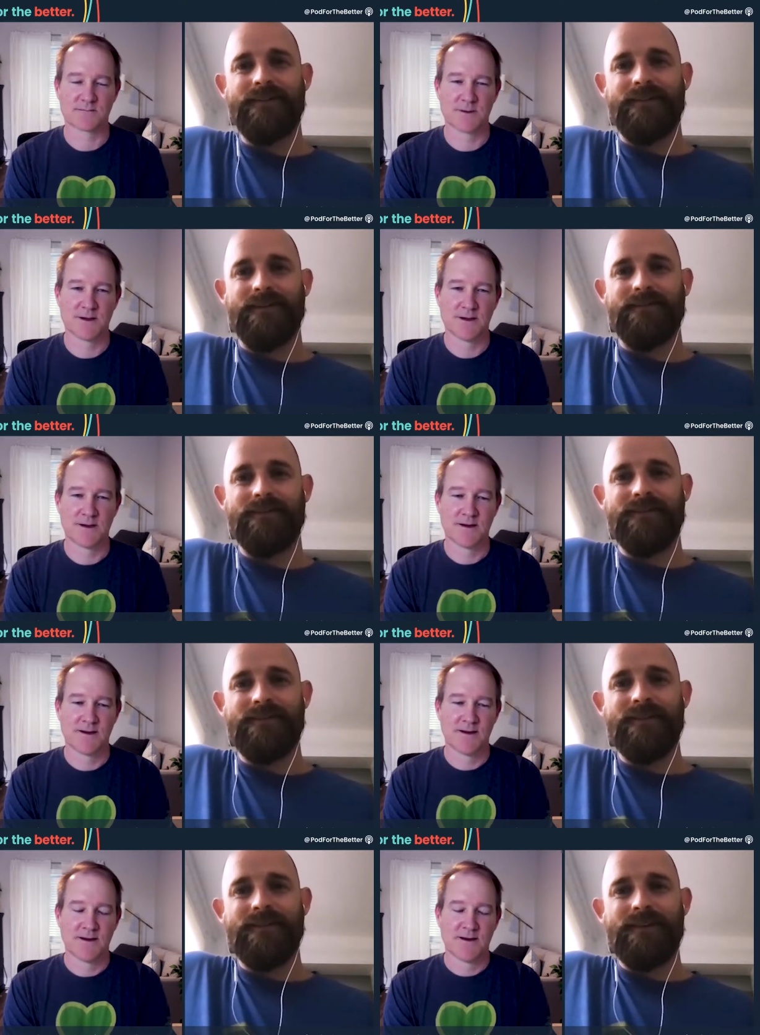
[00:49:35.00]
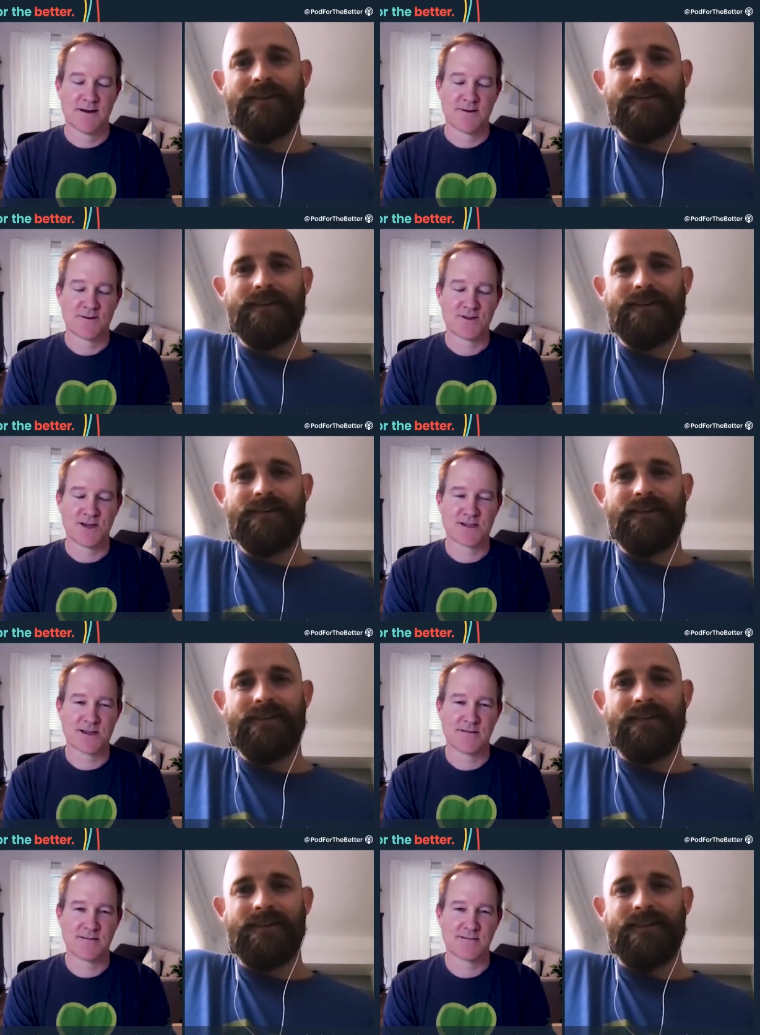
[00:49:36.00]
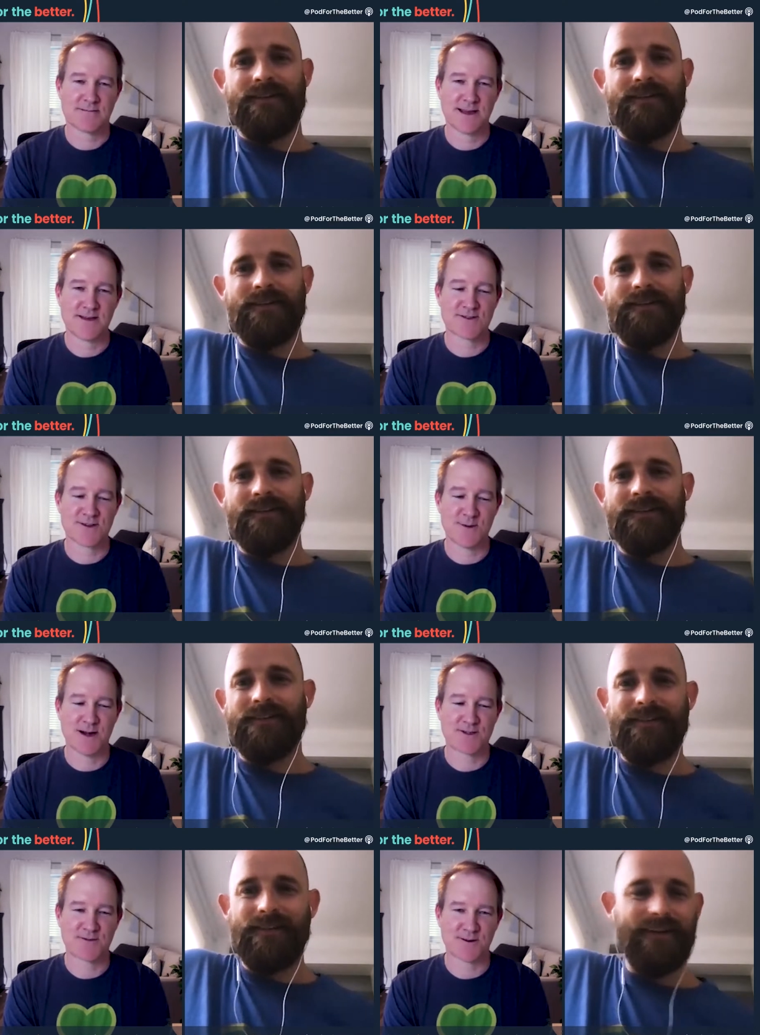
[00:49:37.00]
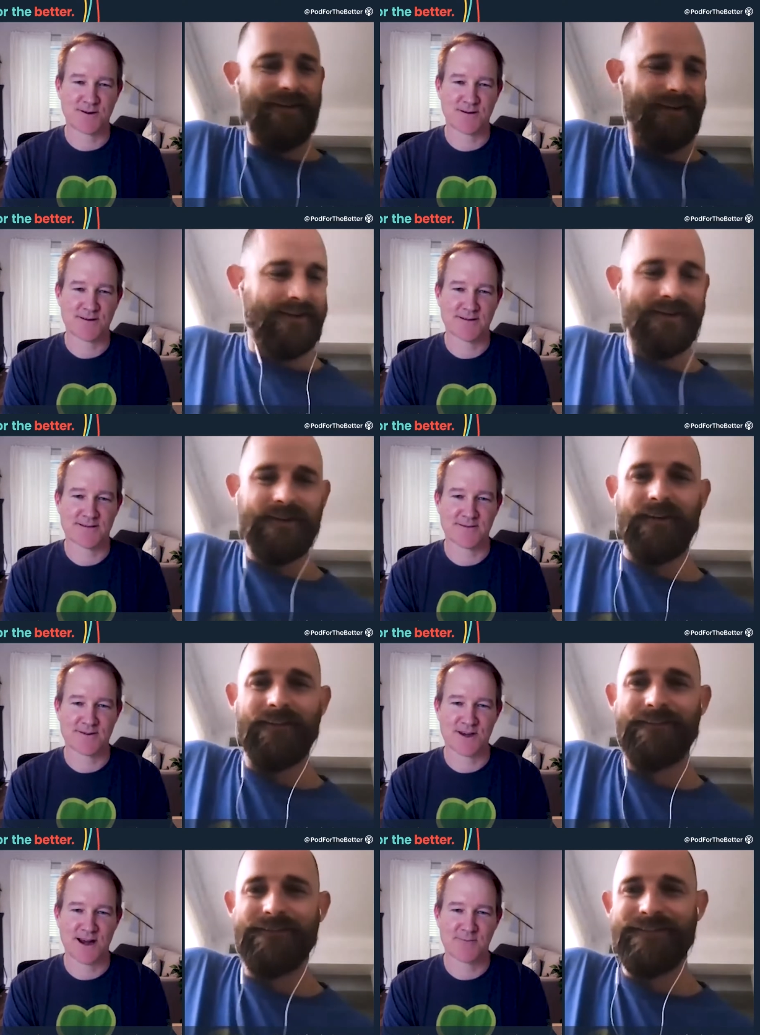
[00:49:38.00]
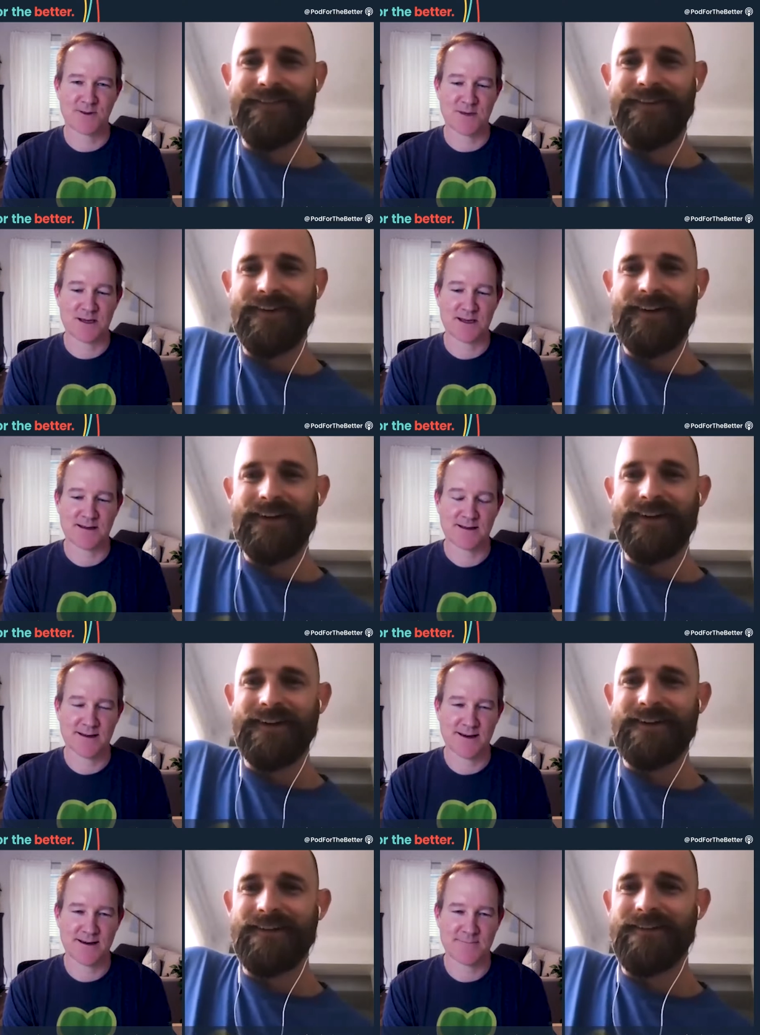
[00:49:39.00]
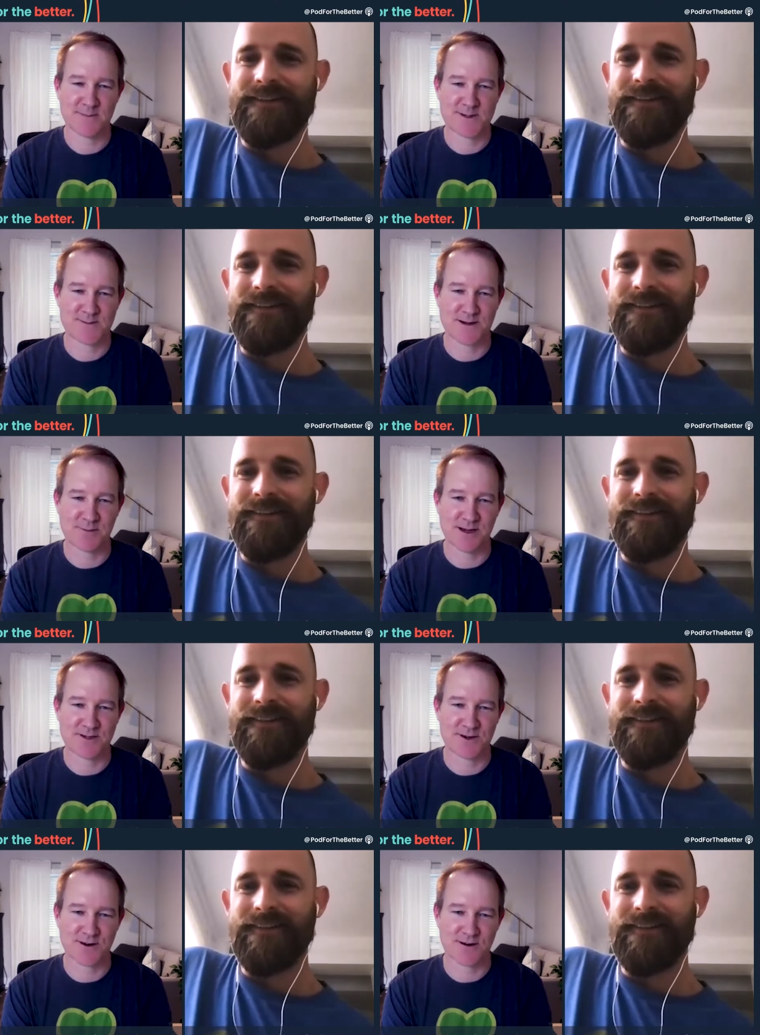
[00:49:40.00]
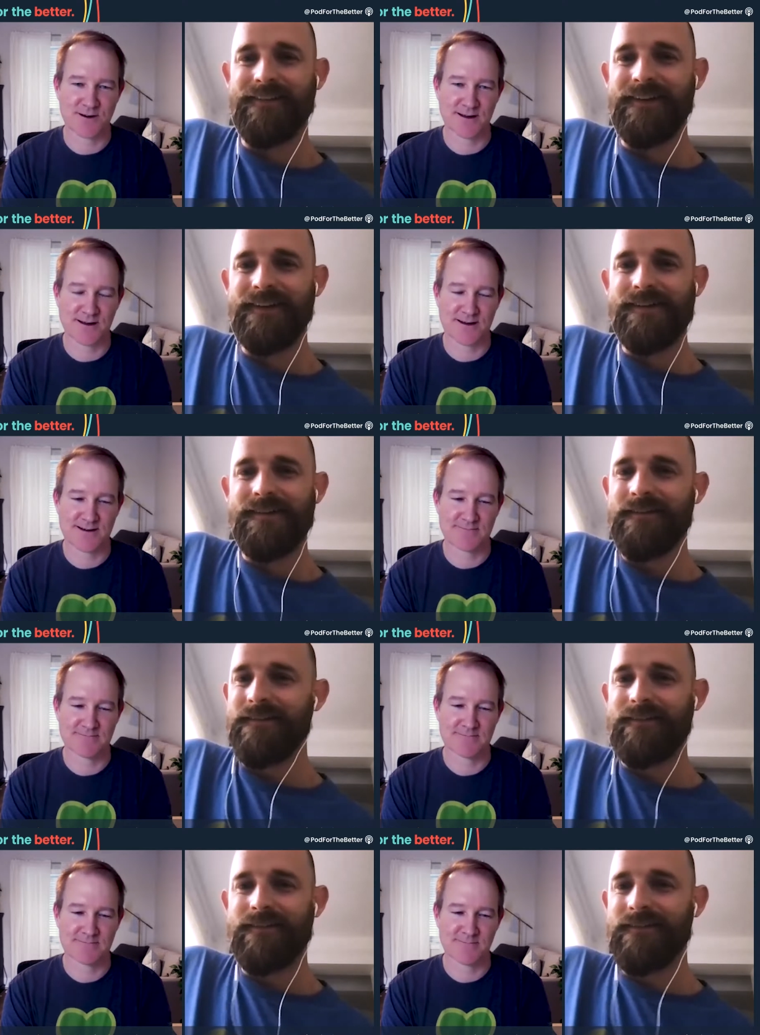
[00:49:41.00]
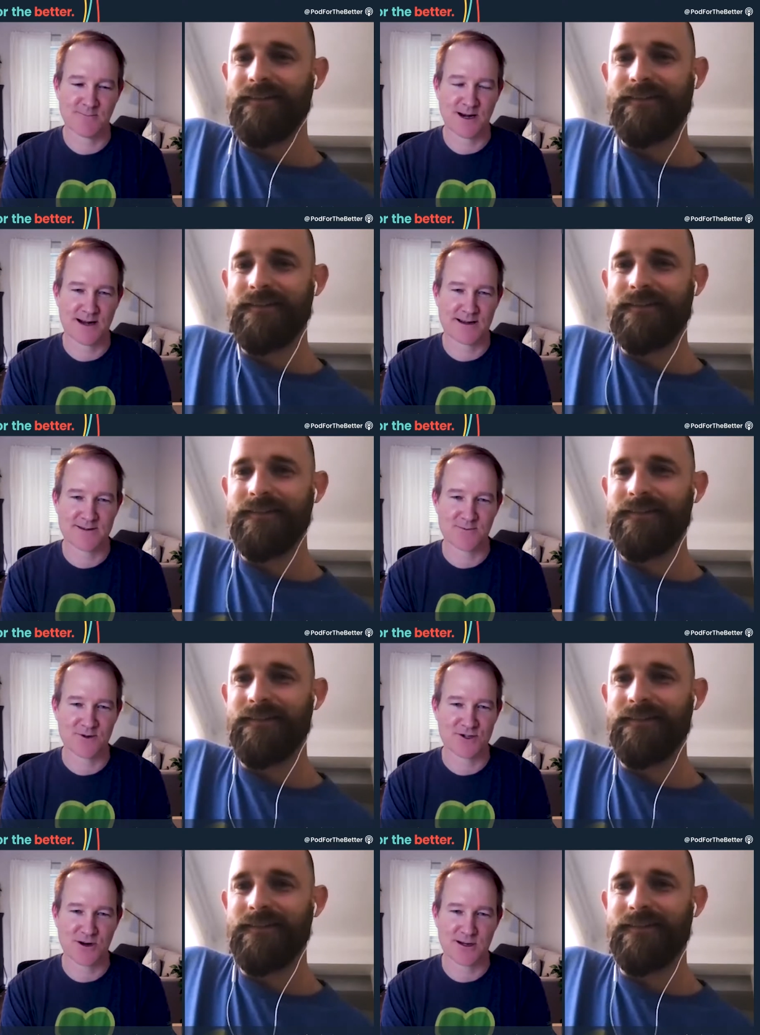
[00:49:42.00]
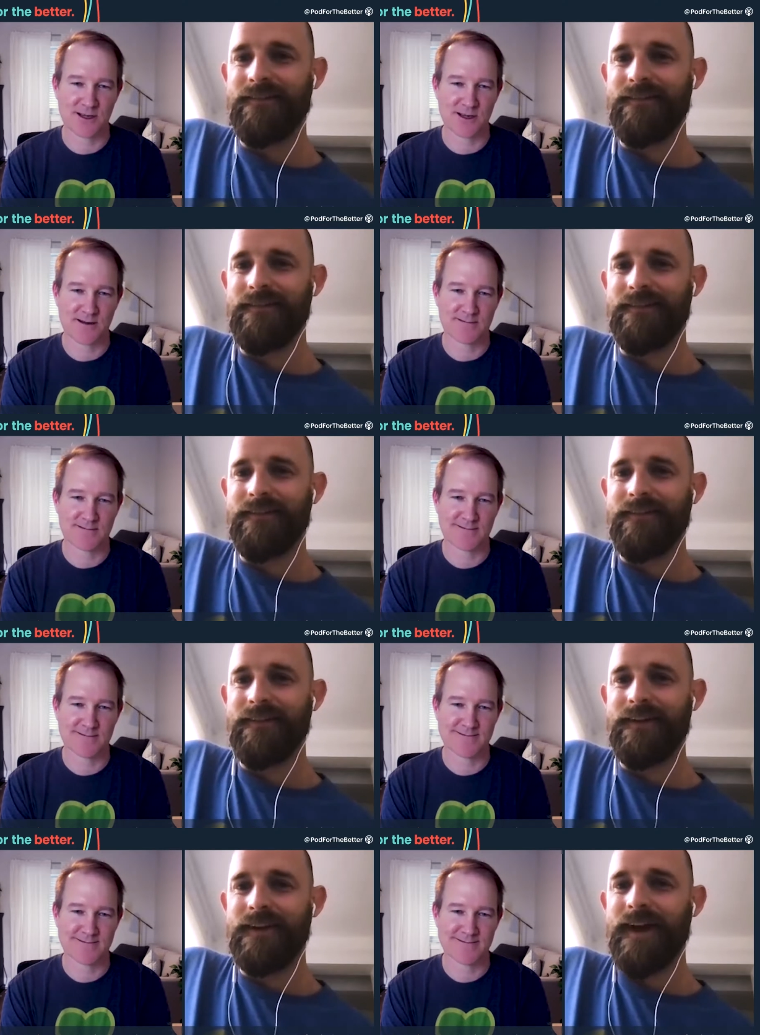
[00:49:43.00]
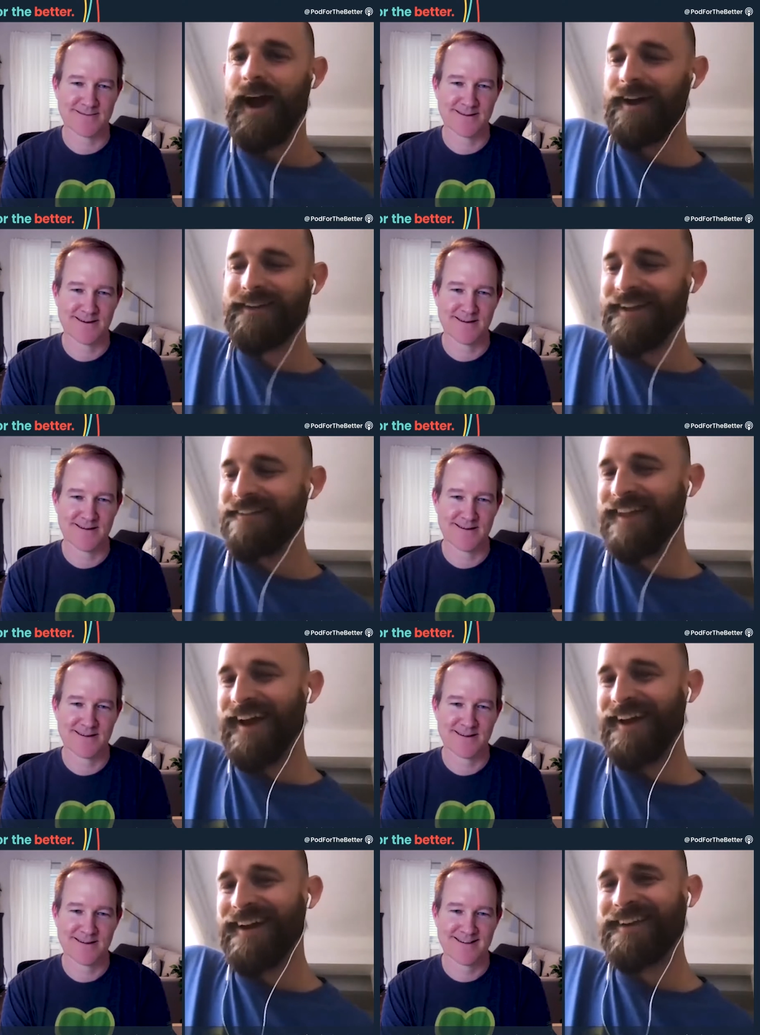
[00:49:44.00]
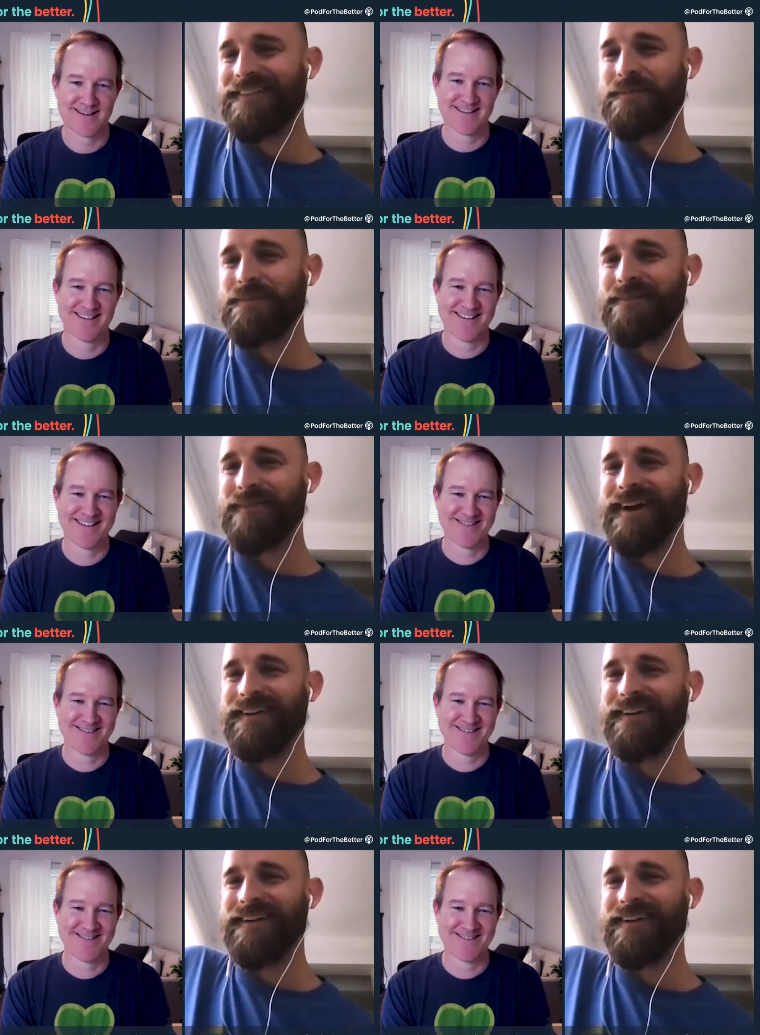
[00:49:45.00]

Speaker 1: Yeah. Well, Jesse, thank you so much for for chatting with me. Um, this has been a pleasure. Um, we got to get to Rue de Jean again. I'd uh, love that. I'd love to bring it back.